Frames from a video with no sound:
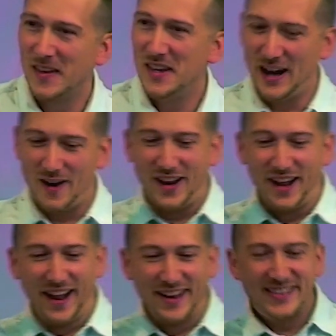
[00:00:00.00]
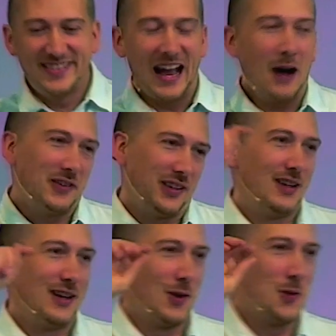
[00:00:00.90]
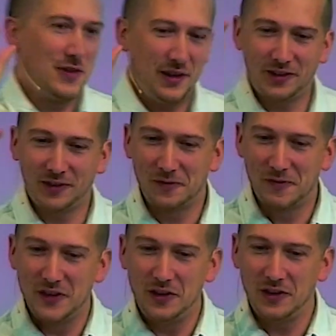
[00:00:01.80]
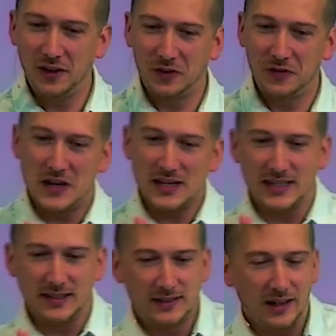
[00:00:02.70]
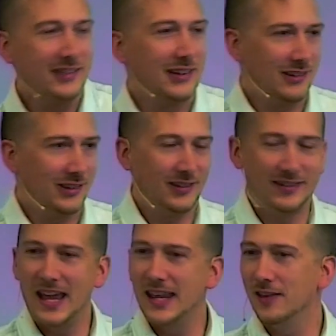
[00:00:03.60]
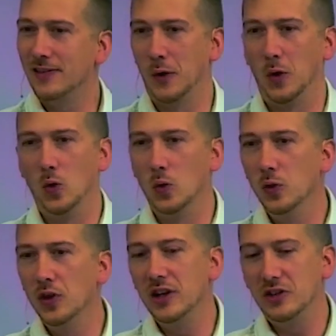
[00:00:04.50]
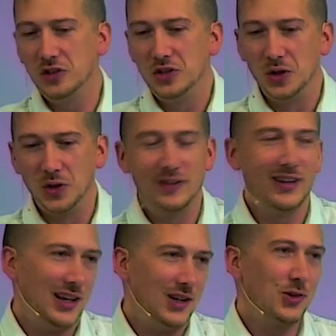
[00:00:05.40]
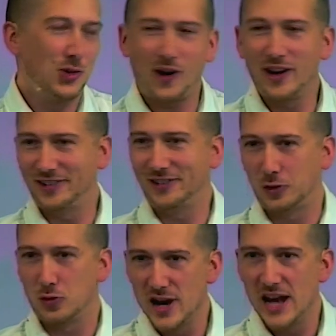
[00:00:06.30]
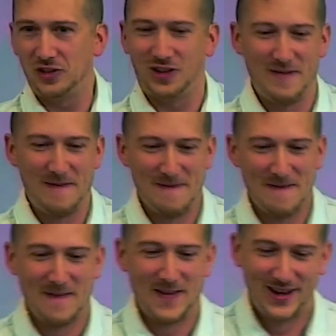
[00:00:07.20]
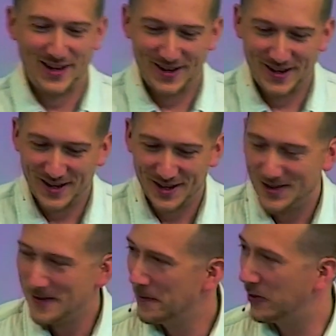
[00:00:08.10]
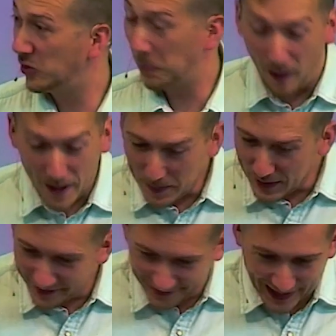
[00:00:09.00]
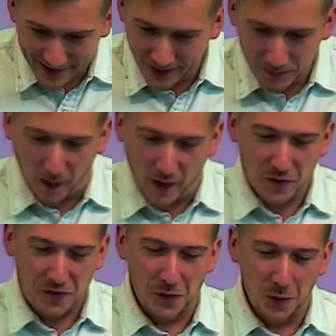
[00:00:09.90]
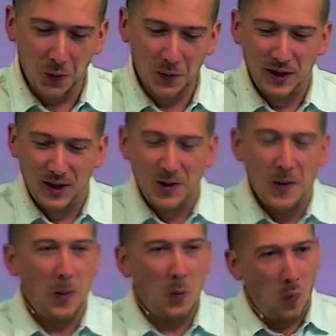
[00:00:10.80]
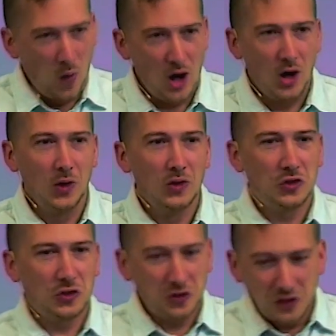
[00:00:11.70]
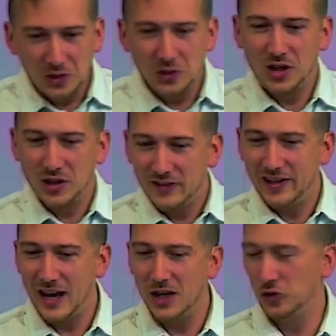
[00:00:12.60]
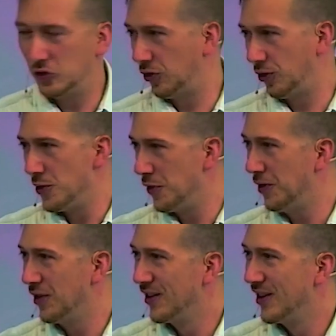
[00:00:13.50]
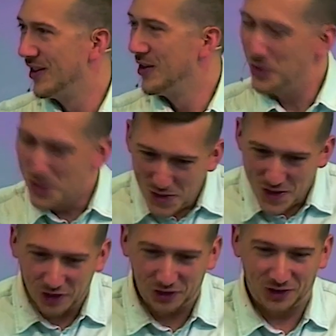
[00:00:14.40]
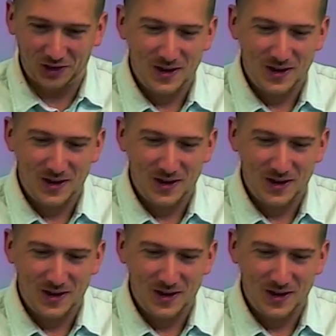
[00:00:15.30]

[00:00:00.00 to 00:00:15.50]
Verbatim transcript: Now, undoubtedly, though, this, the, this verse, it does extend to all that is good in Christ's creation. Despite being tainted by the fall, the world still contains truth goodness,